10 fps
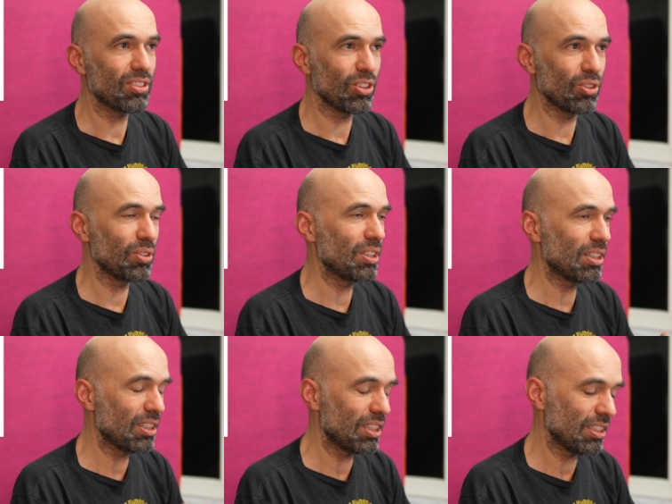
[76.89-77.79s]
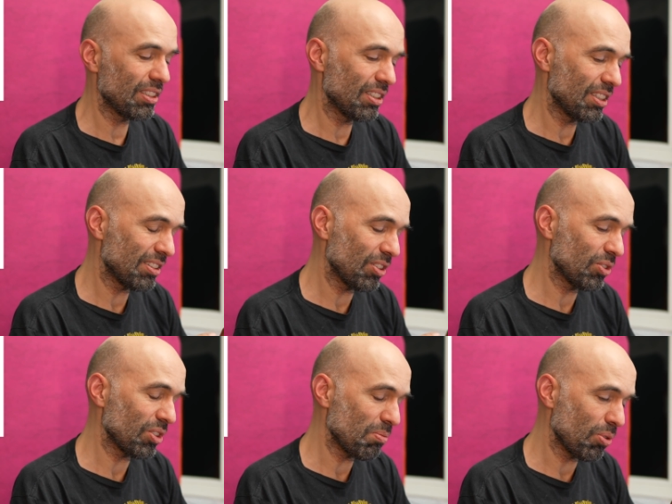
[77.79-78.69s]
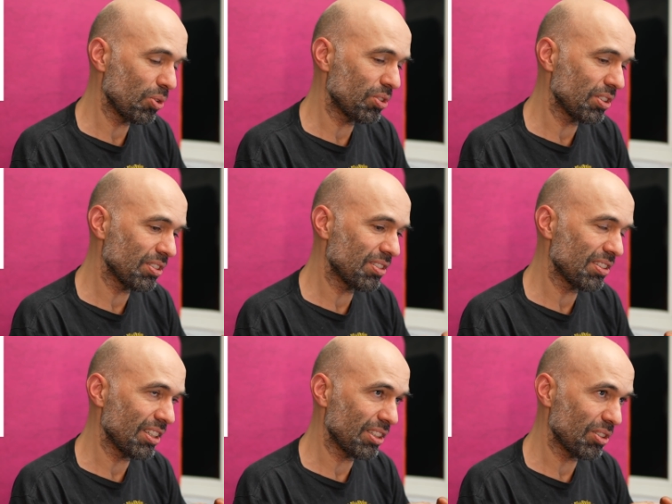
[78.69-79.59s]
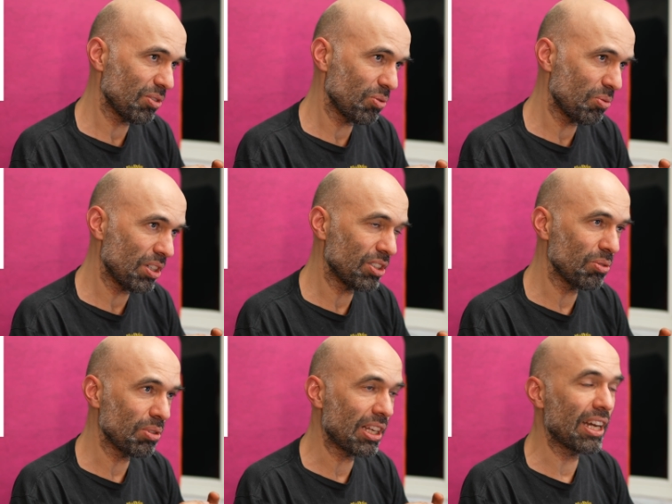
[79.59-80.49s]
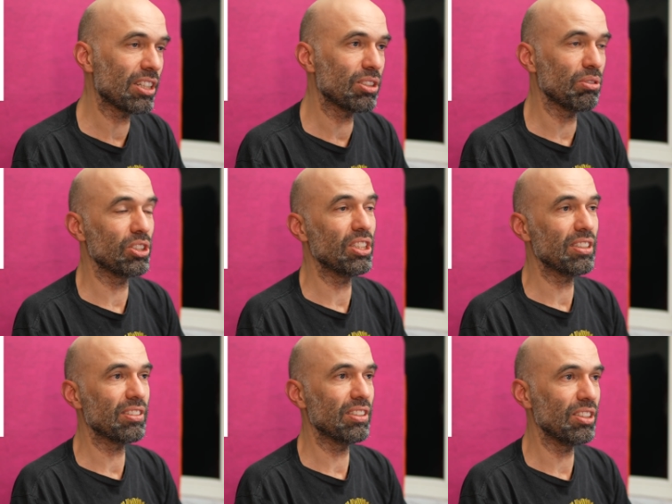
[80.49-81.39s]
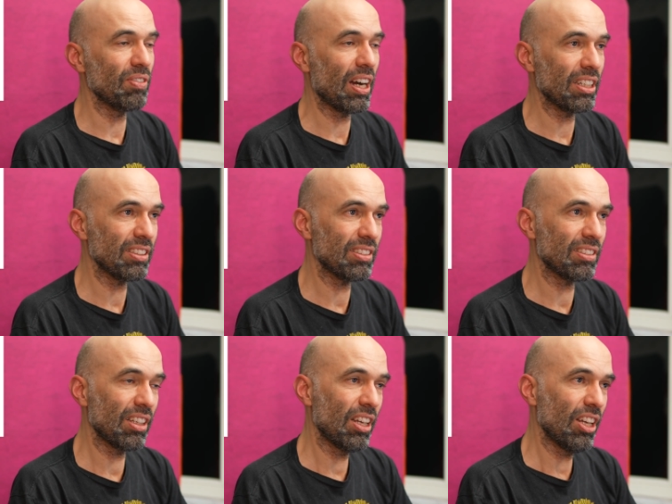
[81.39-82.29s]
So it's also important like when you would like to register the device